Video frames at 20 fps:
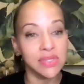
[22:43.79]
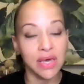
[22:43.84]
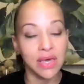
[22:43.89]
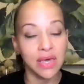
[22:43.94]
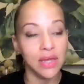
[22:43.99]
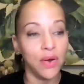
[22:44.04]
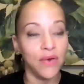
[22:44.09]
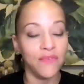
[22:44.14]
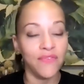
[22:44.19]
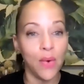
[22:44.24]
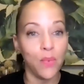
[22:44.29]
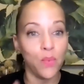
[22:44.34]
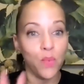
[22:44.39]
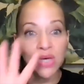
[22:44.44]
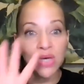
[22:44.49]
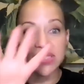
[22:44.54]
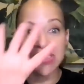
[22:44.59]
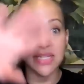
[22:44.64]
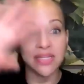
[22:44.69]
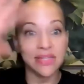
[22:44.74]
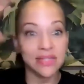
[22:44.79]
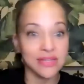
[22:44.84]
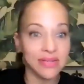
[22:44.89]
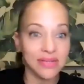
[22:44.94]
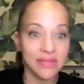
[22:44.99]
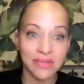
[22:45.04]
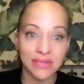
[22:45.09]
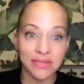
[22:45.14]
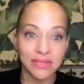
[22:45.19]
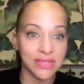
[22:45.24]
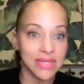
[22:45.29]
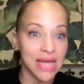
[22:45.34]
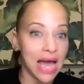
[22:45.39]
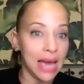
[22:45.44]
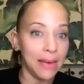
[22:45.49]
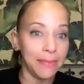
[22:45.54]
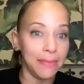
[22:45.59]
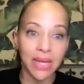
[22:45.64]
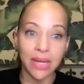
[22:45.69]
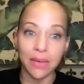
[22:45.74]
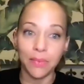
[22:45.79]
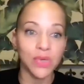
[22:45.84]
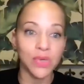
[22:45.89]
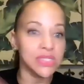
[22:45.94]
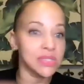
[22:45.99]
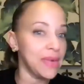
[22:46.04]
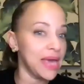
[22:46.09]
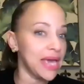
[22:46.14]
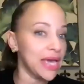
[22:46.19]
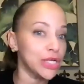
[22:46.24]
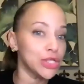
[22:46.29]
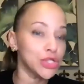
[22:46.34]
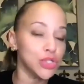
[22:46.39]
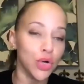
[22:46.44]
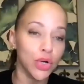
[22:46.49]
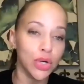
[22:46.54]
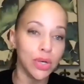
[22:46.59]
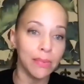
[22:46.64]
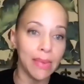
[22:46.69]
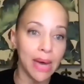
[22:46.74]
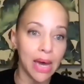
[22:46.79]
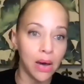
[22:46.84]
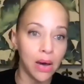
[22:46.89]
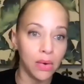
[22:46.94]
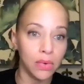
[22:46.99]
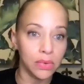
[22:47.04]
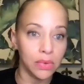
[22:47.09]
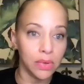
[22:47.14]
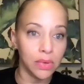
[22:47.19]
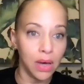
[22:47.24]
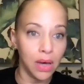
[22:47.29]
if I wasn't diamond and wasn't making a certain amount